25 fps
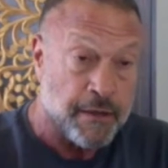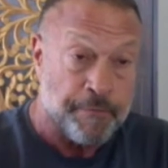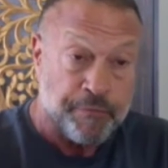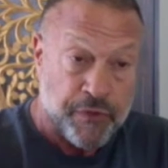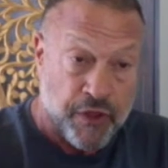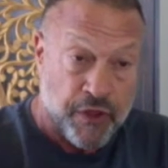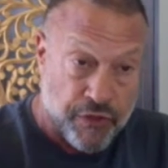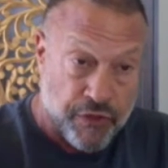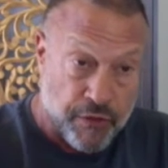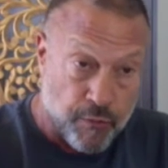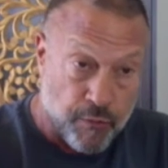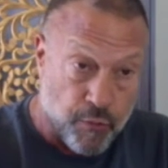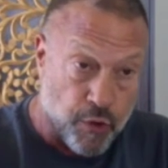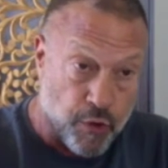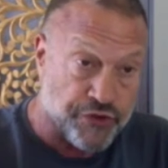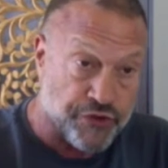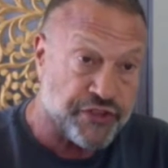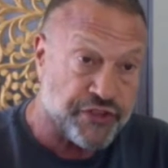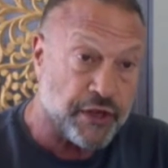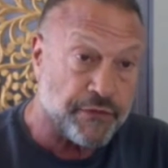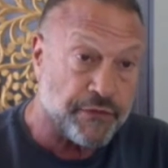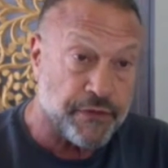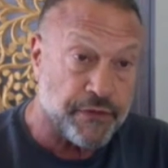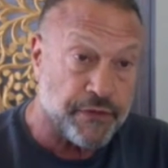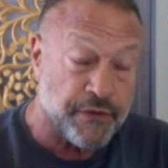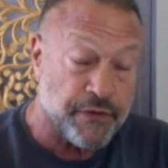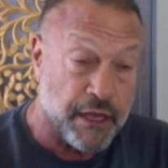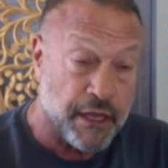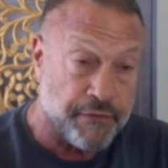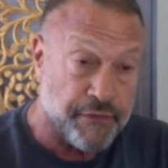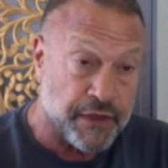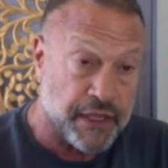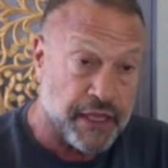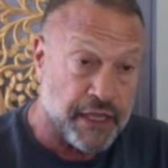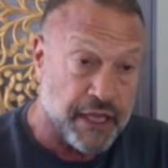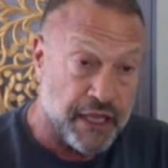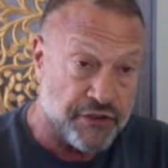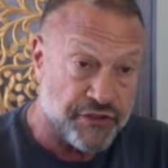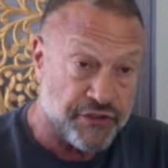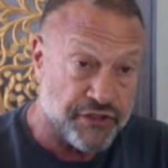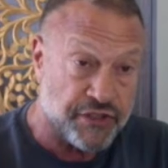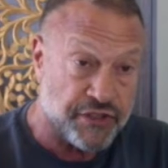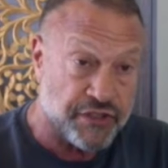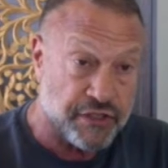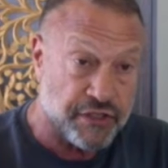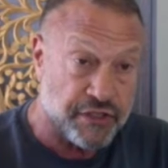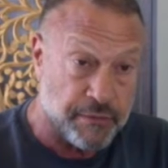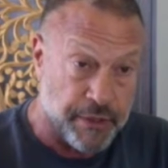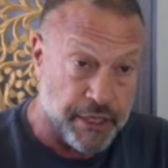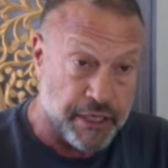The more self-efficacious
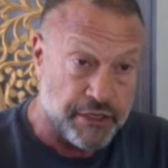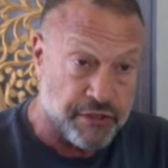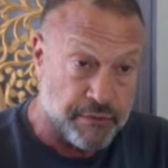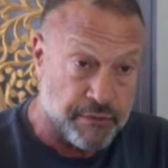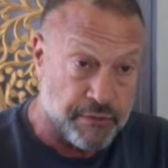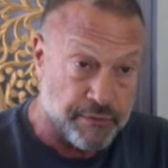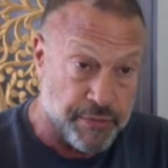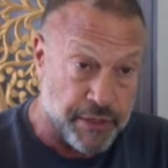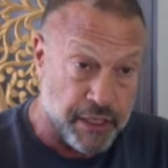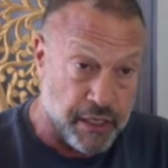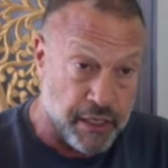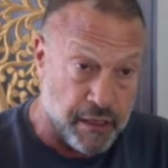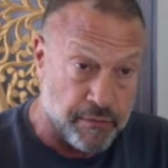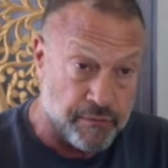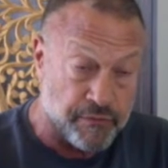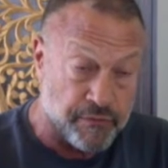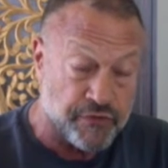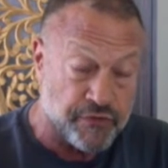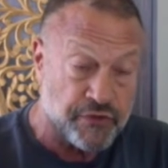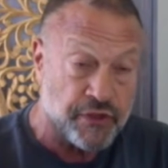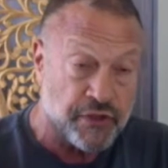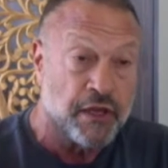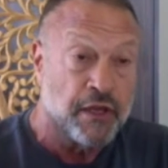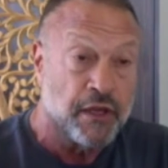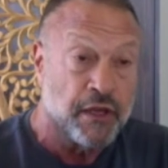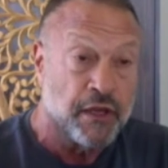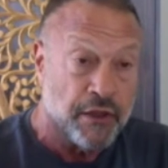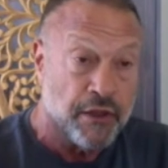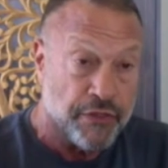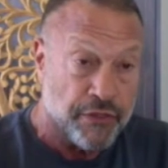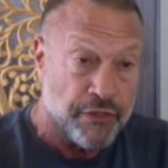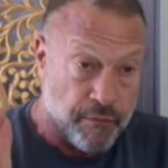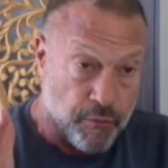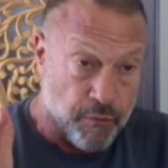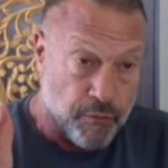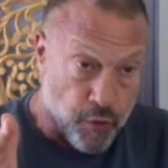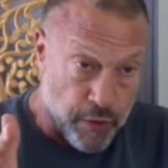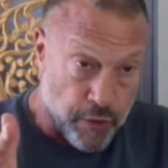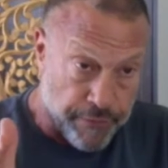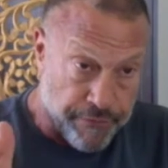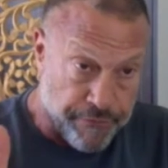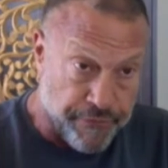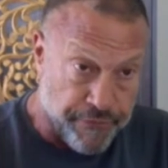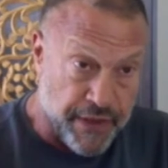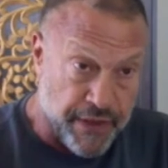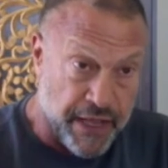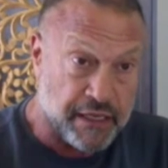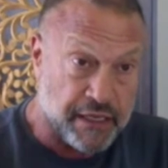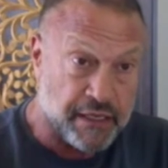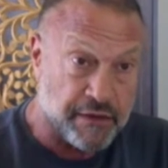the patient becomes, the more
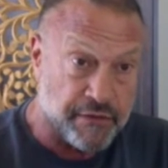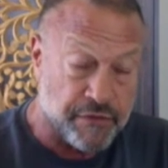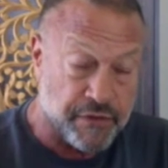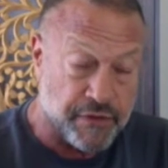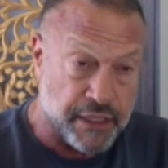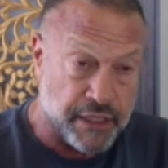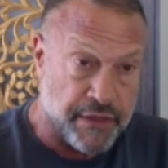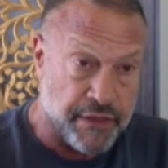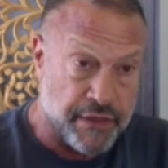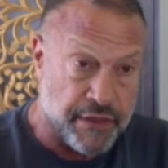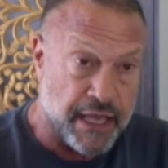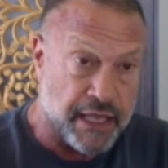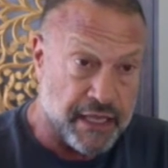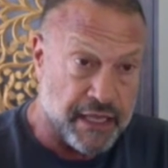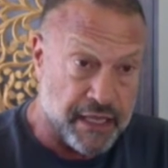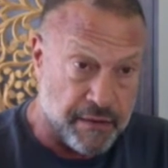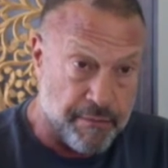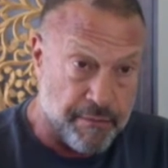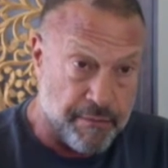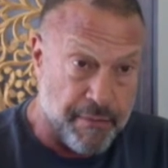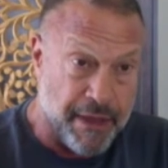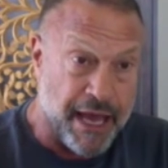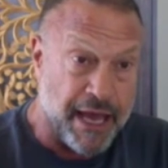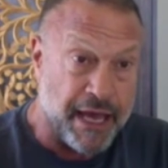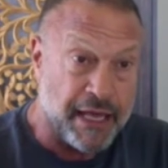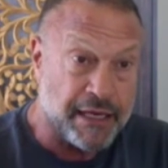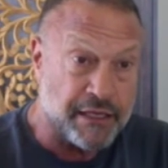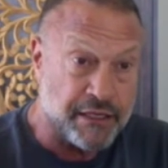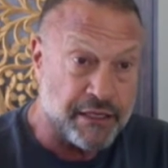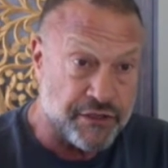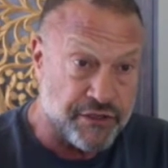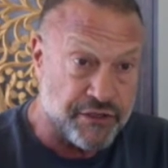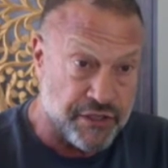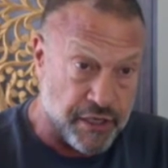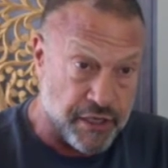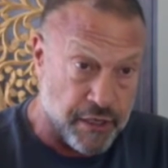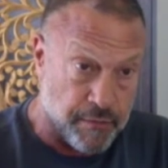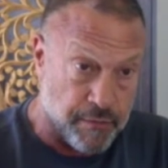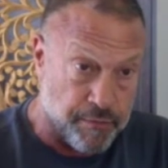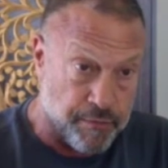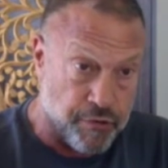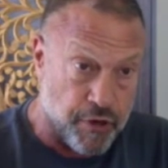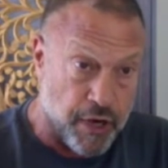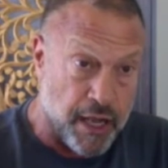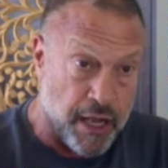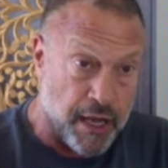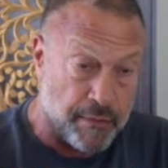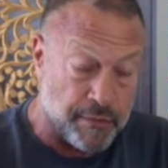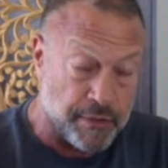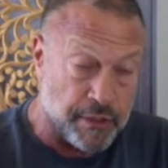effectively they can manage their
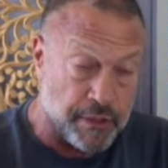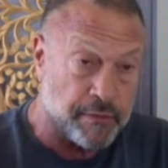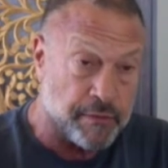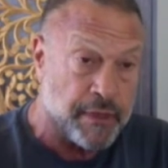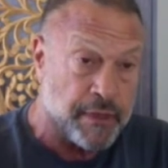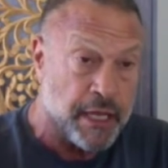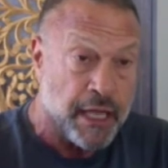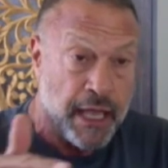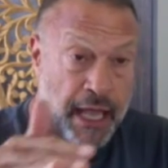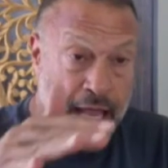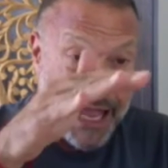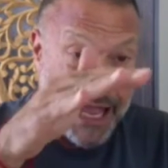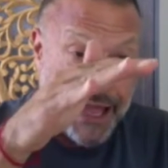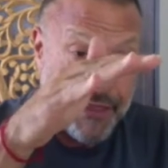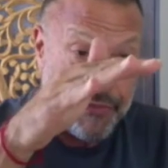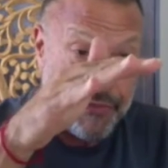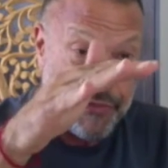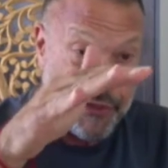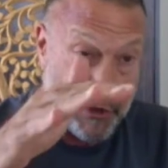problem, and their